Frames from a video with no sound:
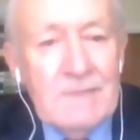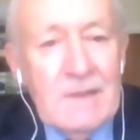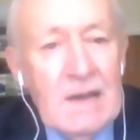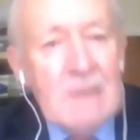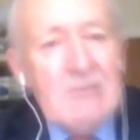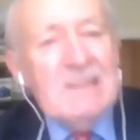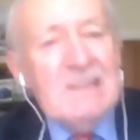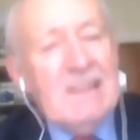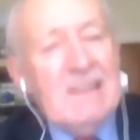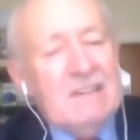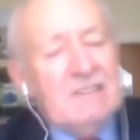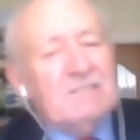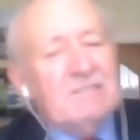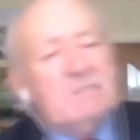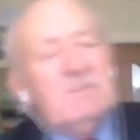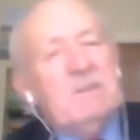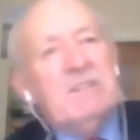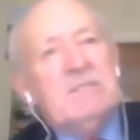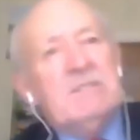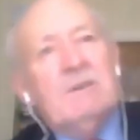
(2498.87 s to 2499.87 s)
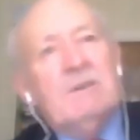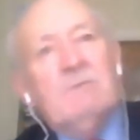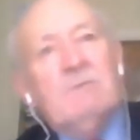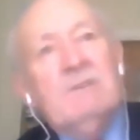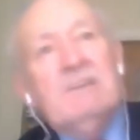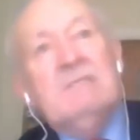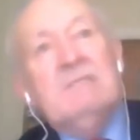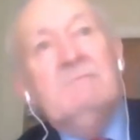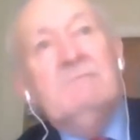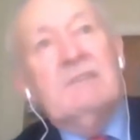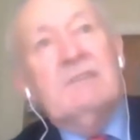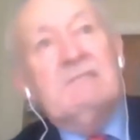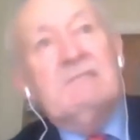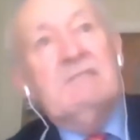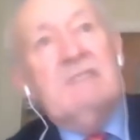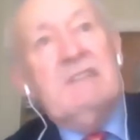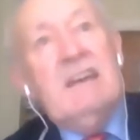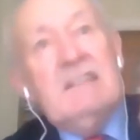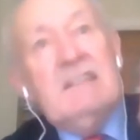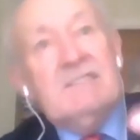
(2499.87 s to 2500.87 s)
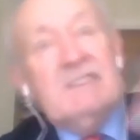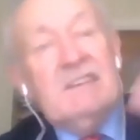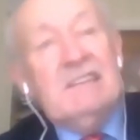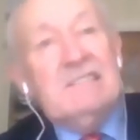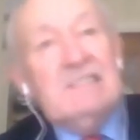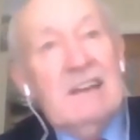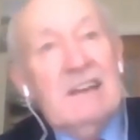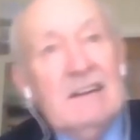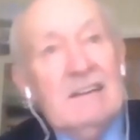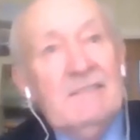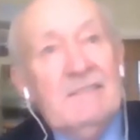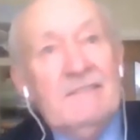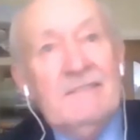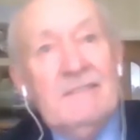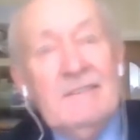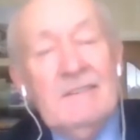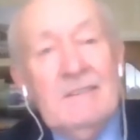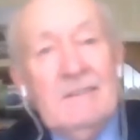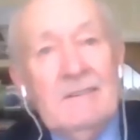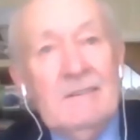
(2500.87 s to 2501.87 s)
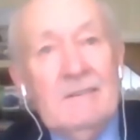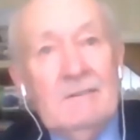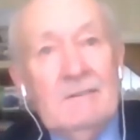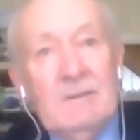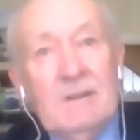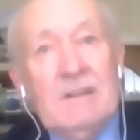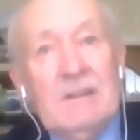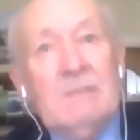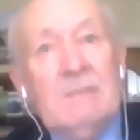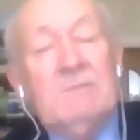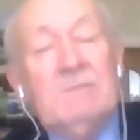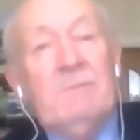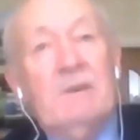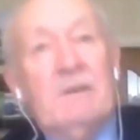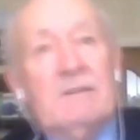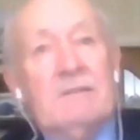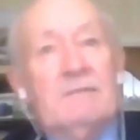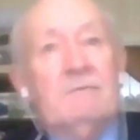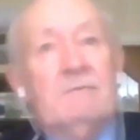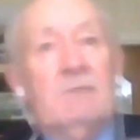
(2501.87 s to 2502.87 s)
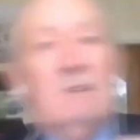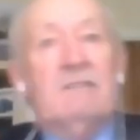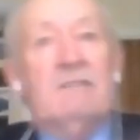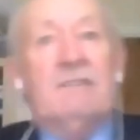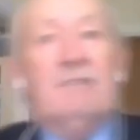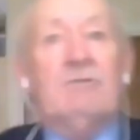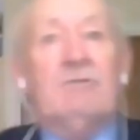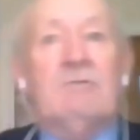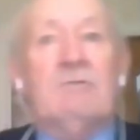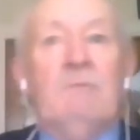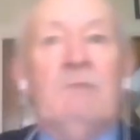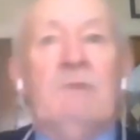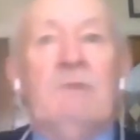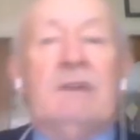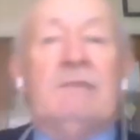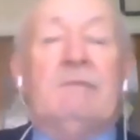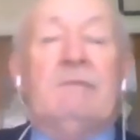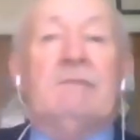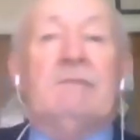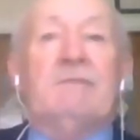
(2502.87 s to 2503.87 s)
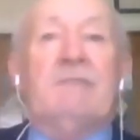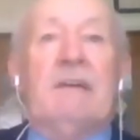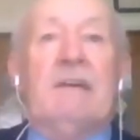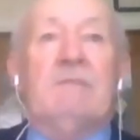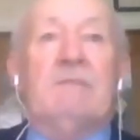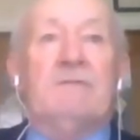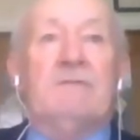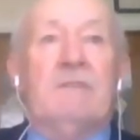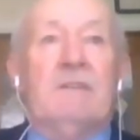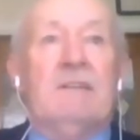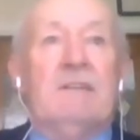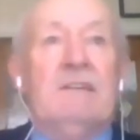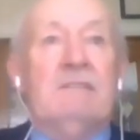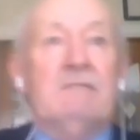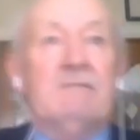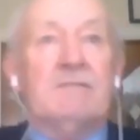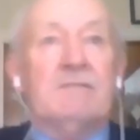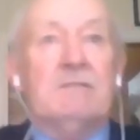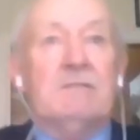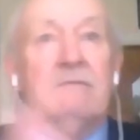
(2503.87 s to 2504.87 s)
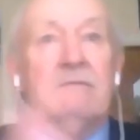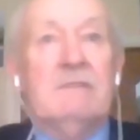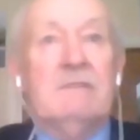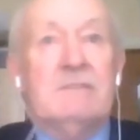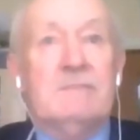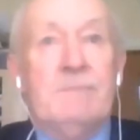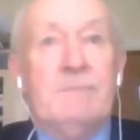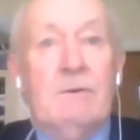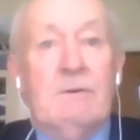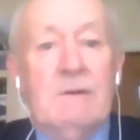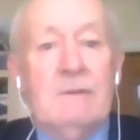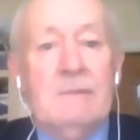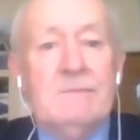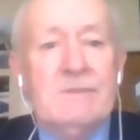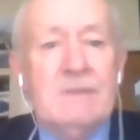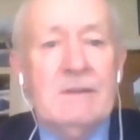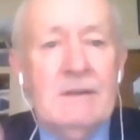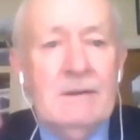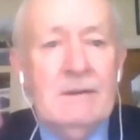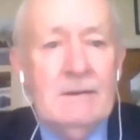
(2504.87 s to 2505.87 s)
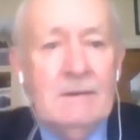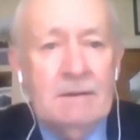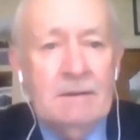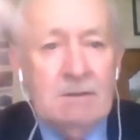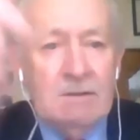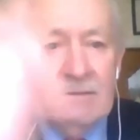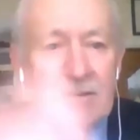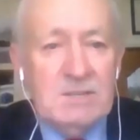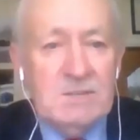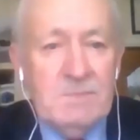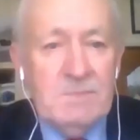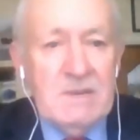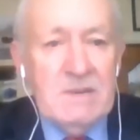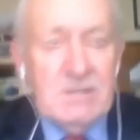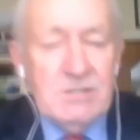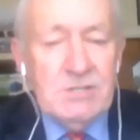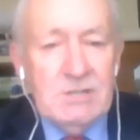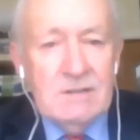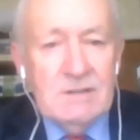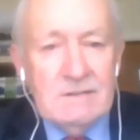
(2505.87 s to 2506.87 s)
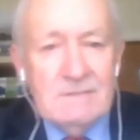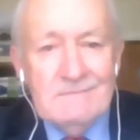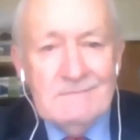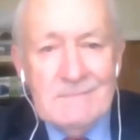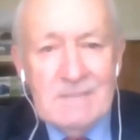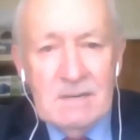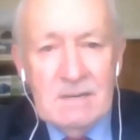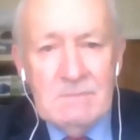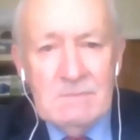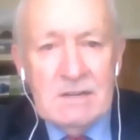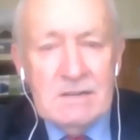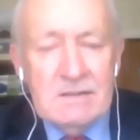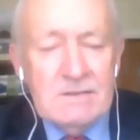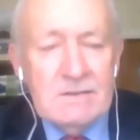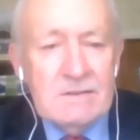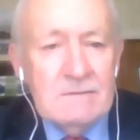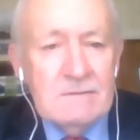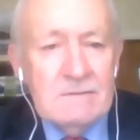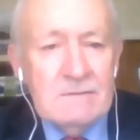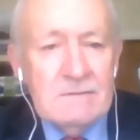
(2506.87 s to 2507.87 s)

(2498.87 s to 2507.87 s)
I mean, there's a speech about William Butler Yeats, his life, where he was born, where he grew up, what he was famous for. Here are some of his poems. Another speech done, 10 minutes.